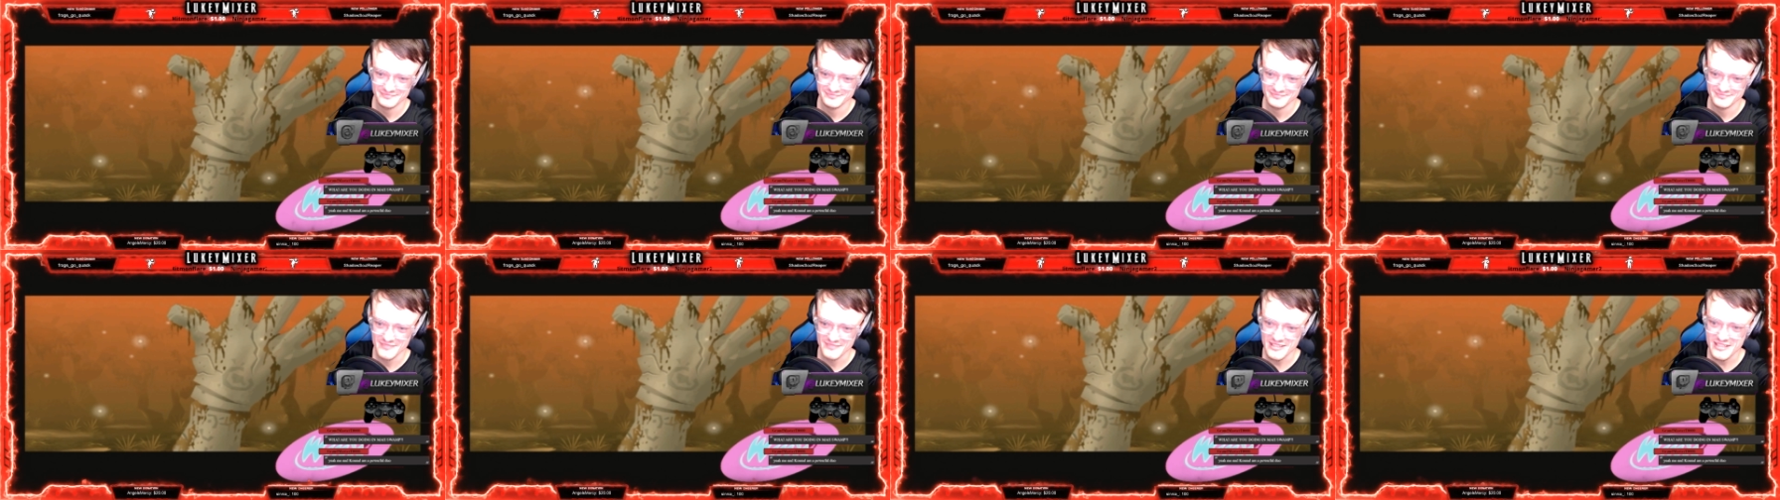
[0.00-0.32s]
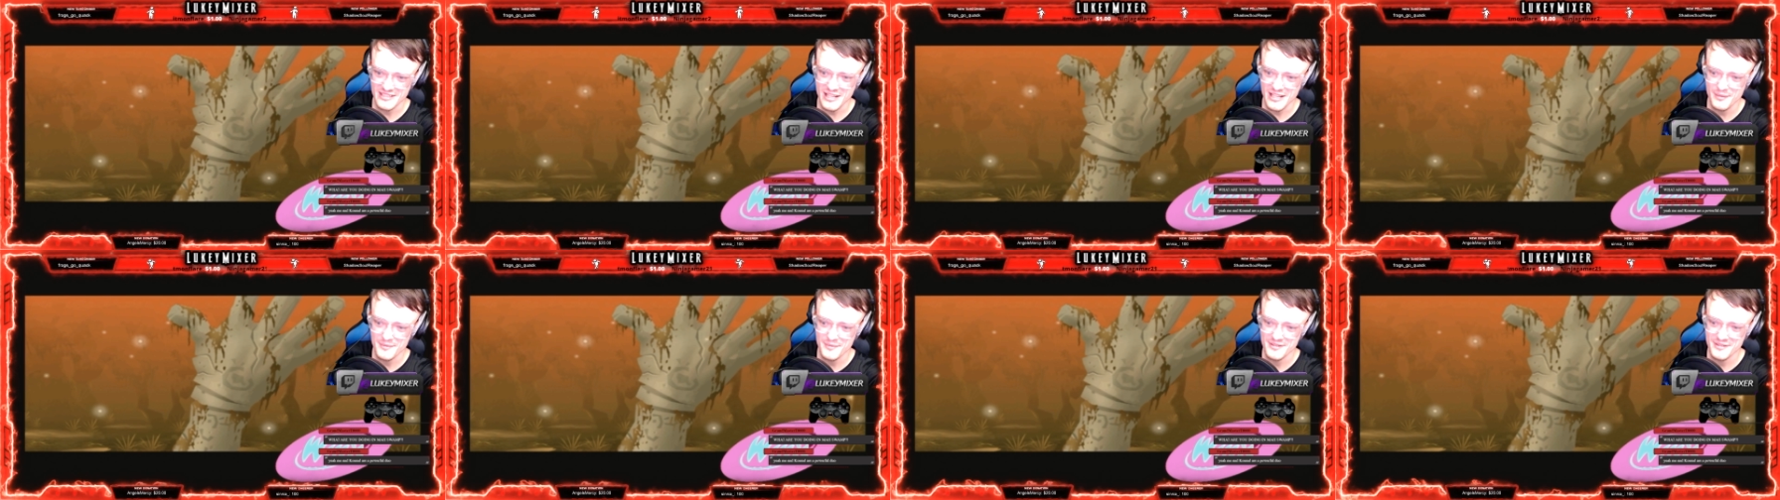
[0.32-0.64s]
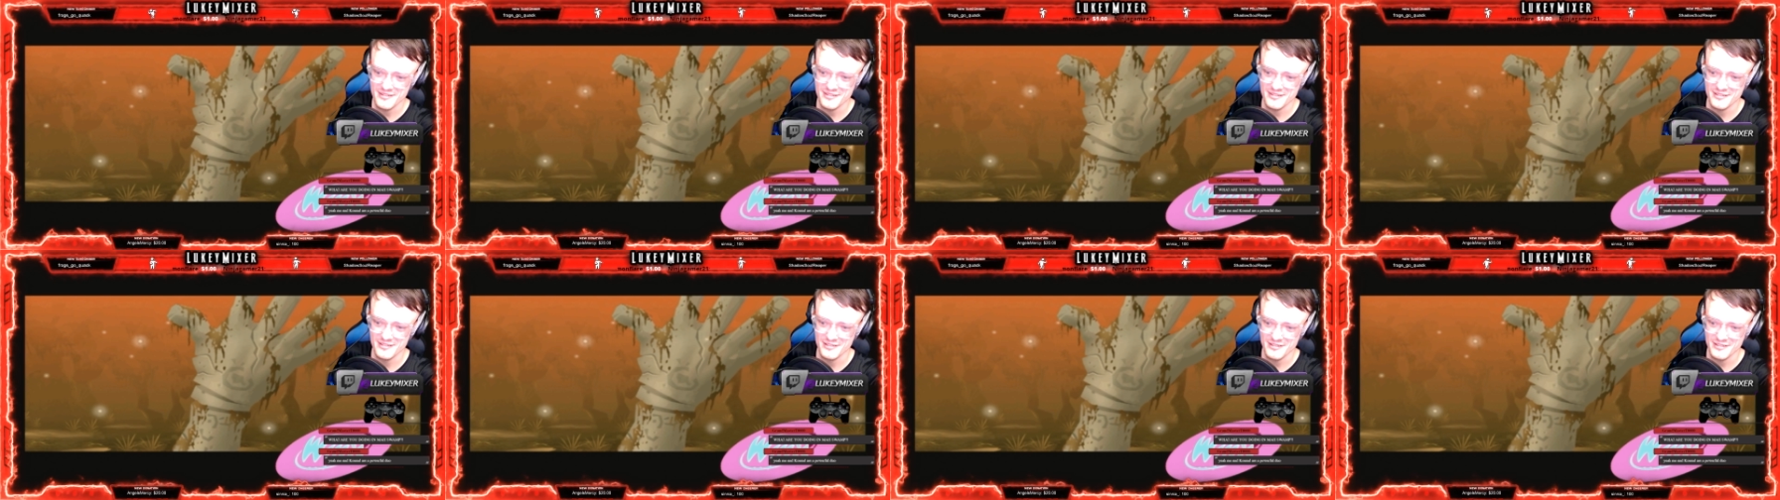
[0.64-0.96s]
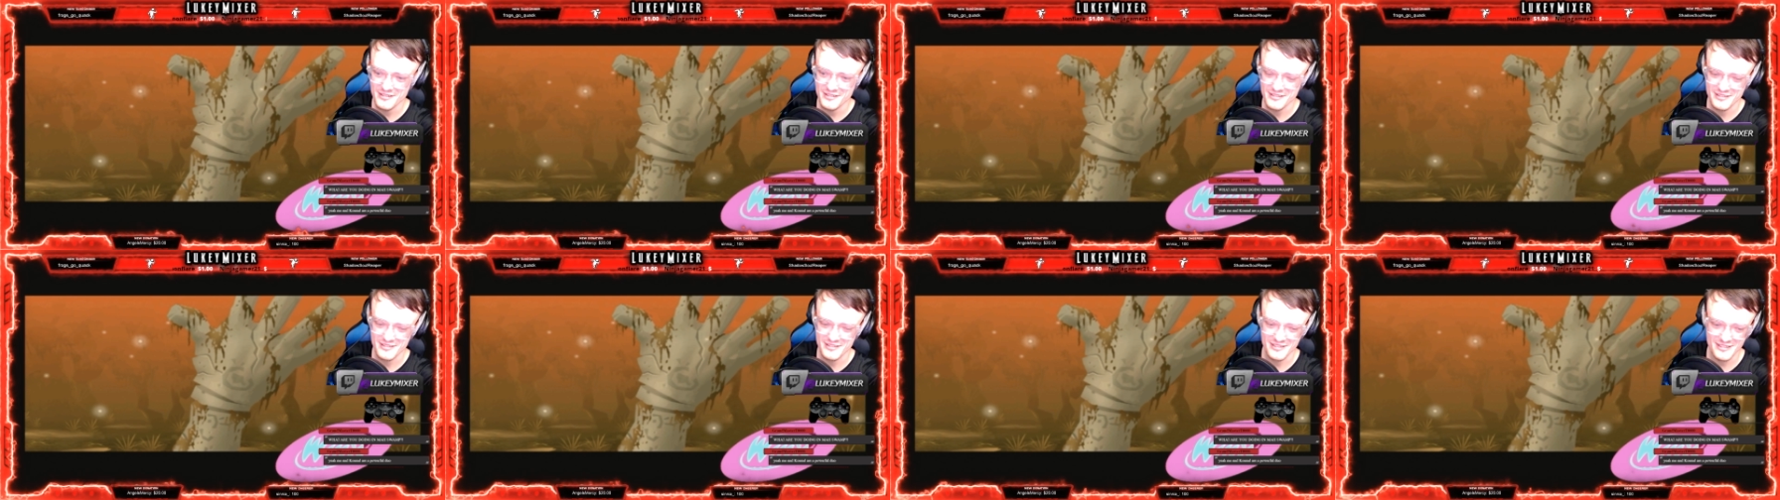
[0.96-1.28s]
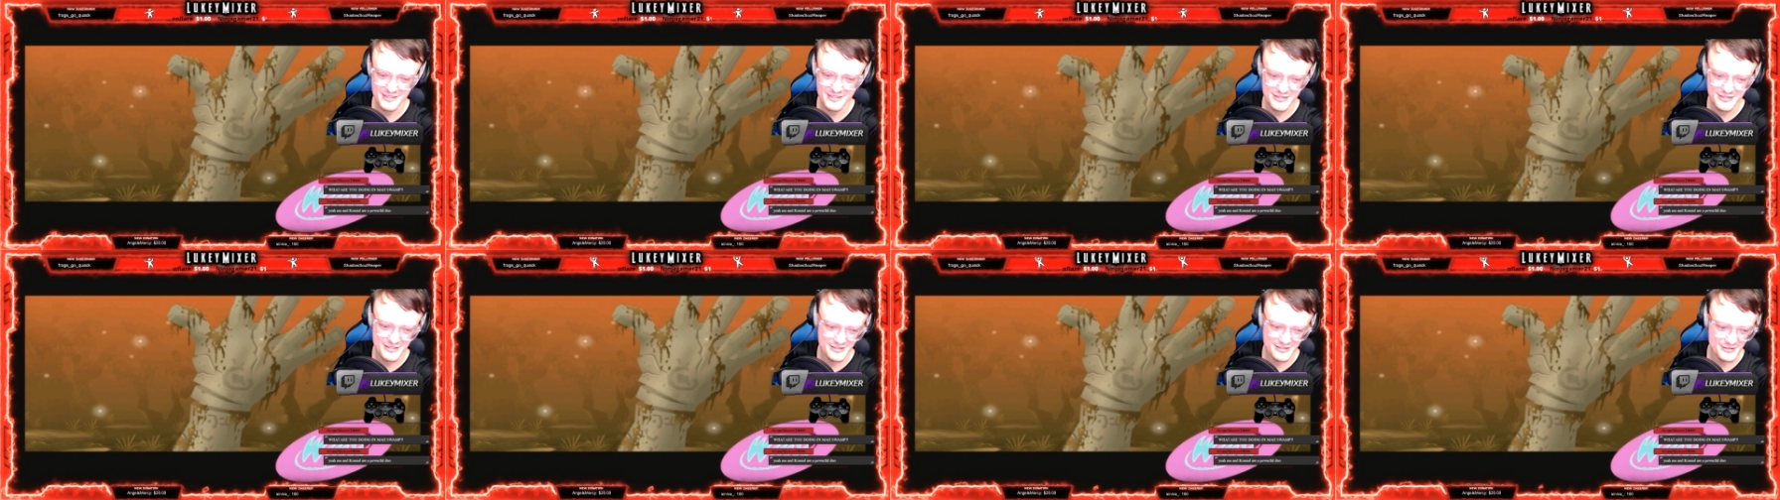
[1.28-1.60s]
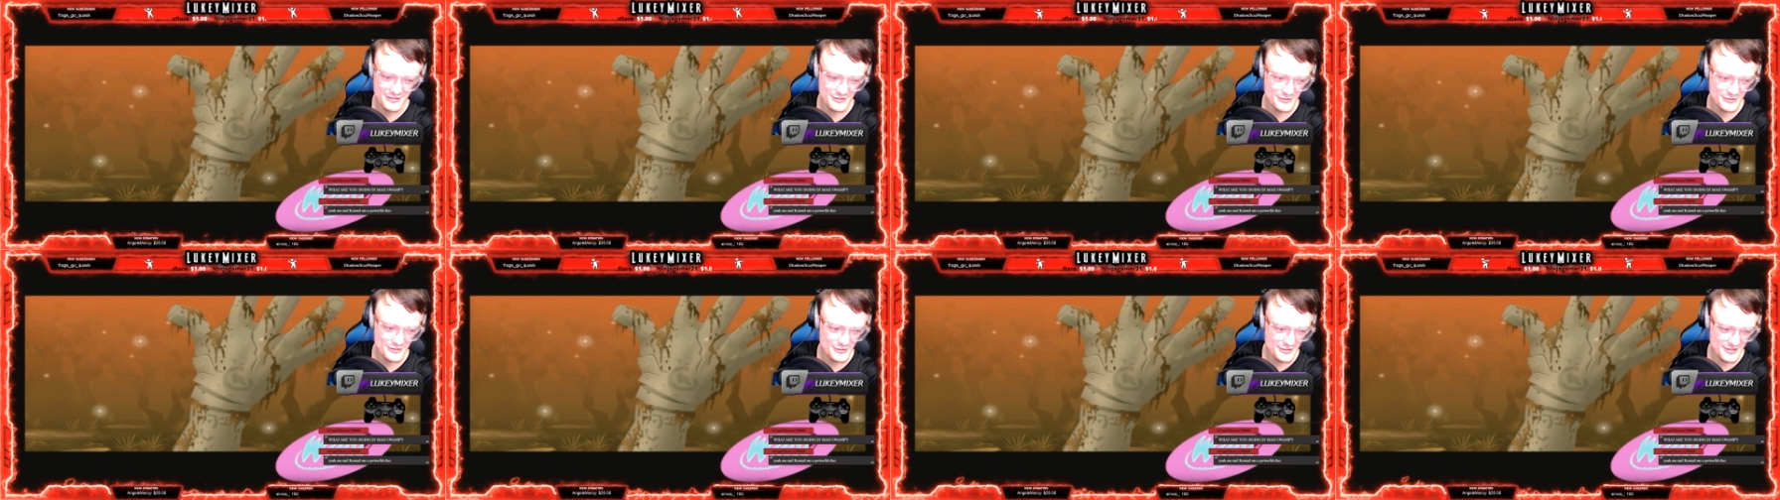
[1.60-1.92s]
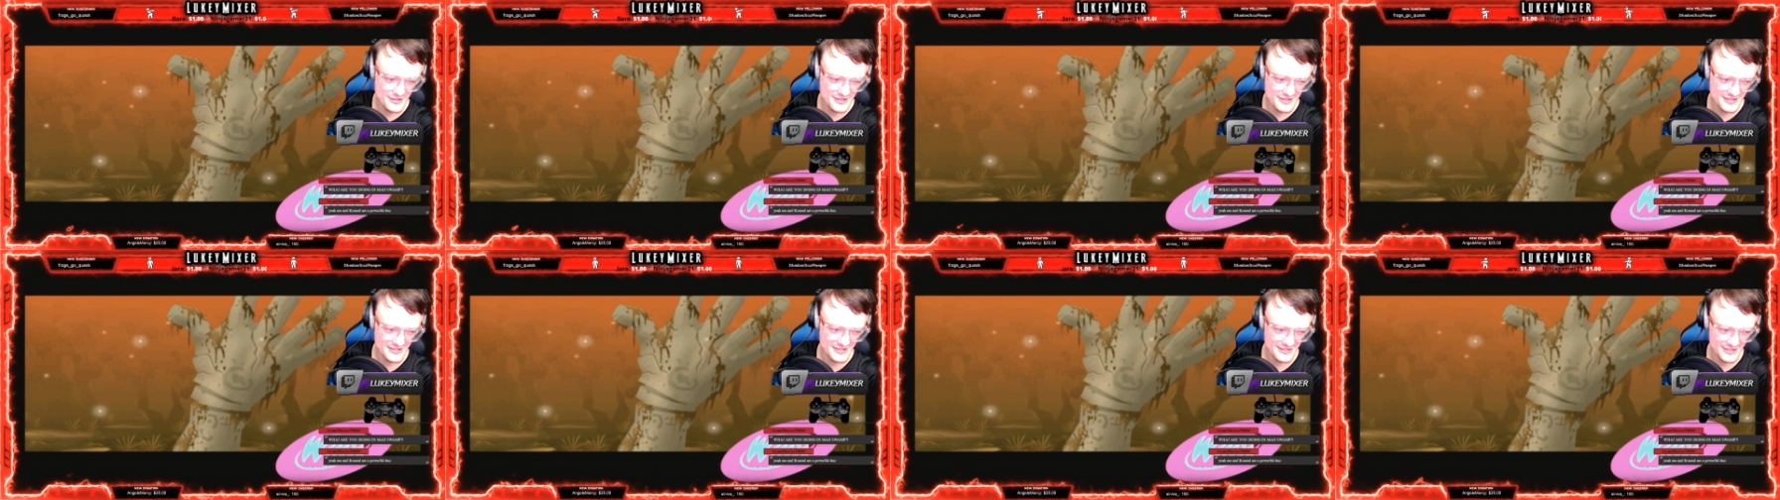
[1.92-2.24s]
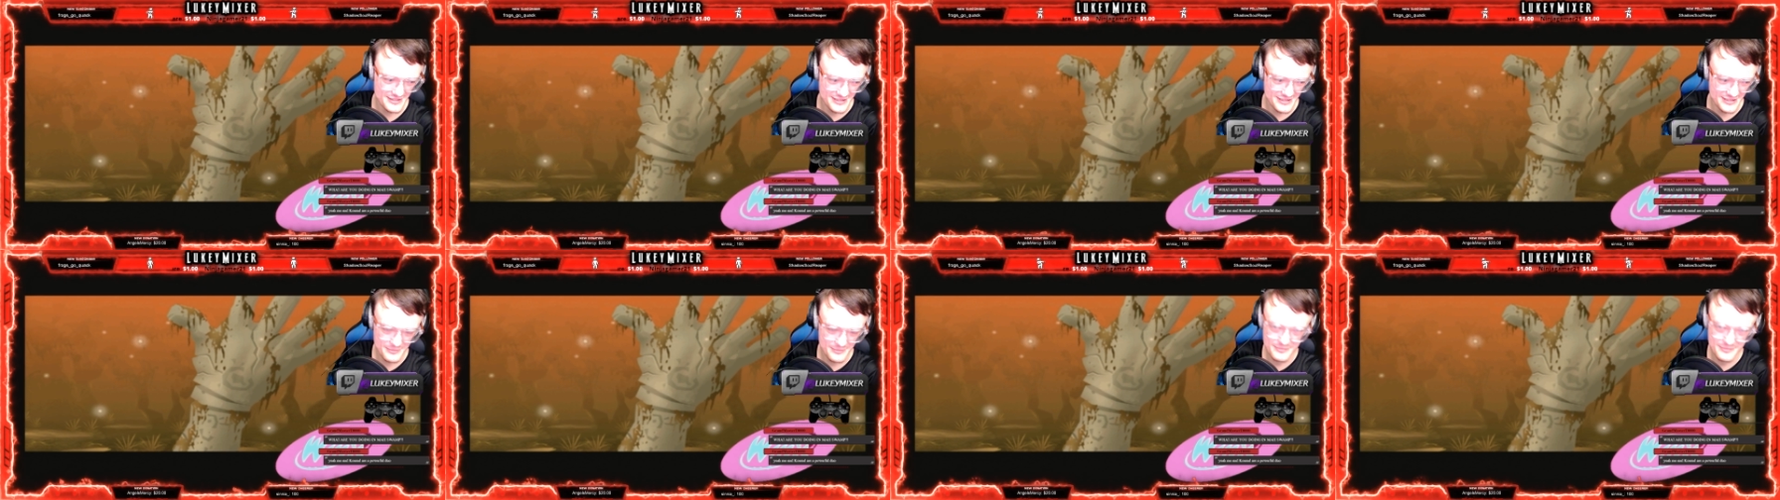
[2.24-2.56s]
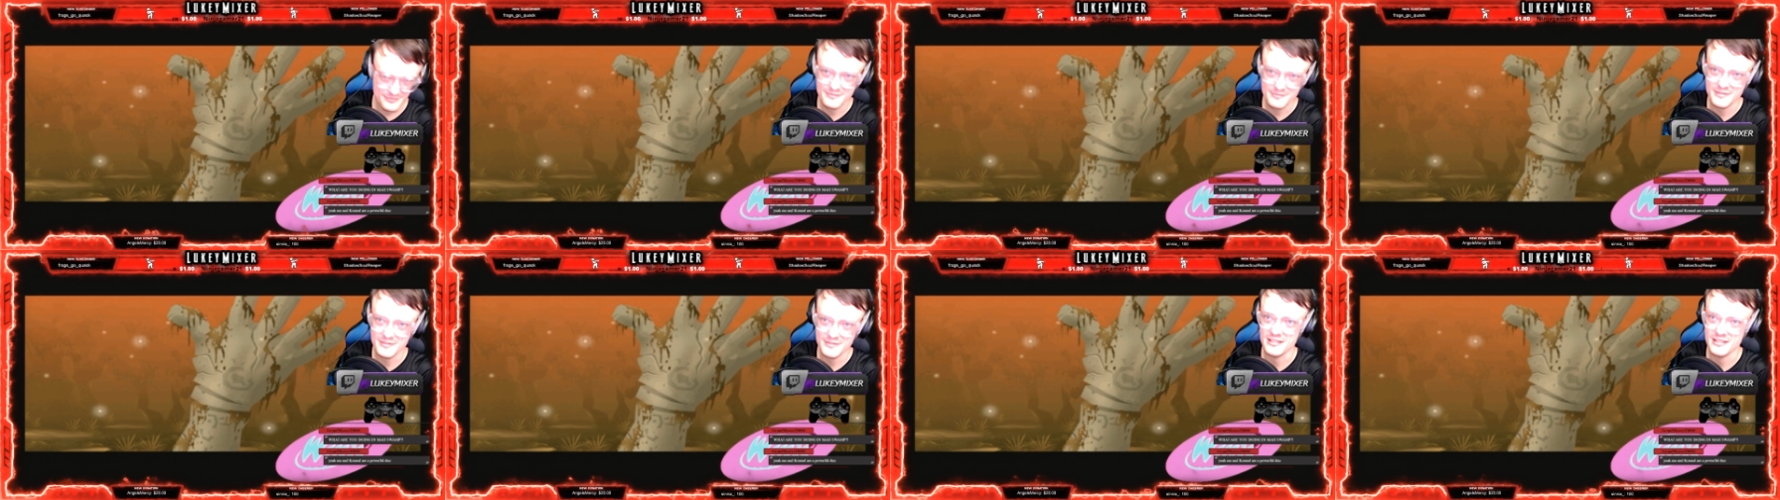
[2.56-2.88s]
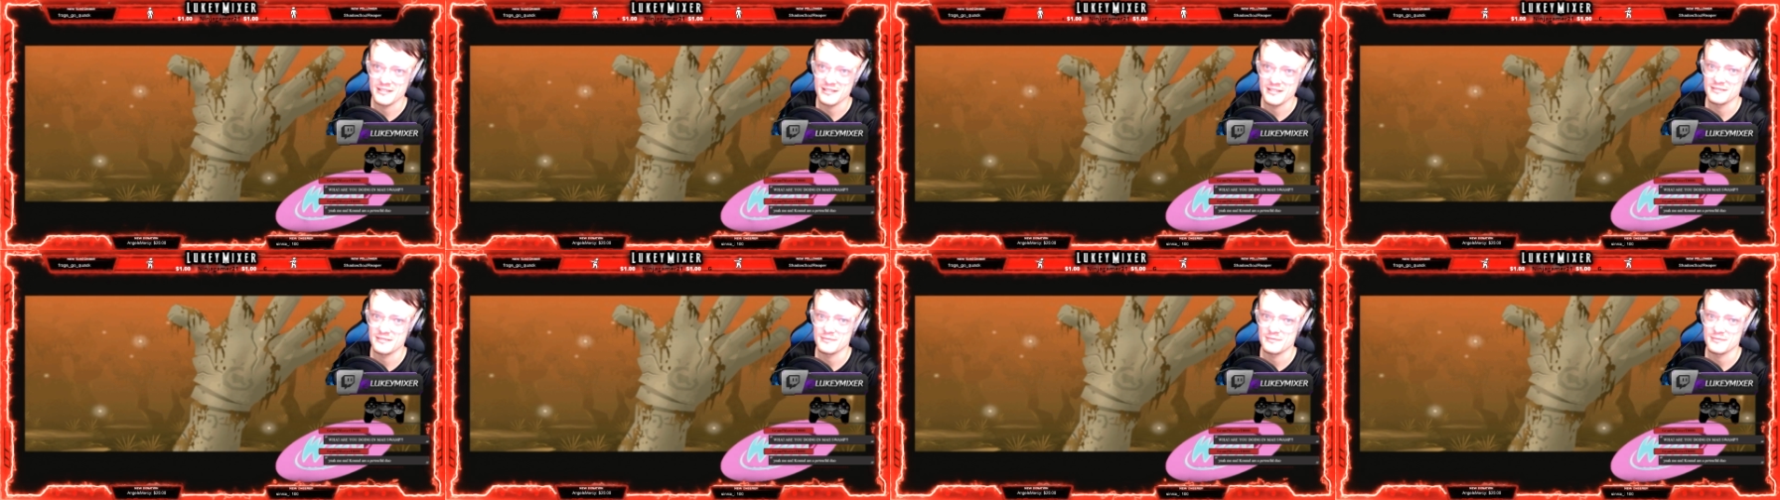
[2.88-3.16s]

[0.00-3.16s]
This game is good. I'm actually enjoying it. I'm, yeah.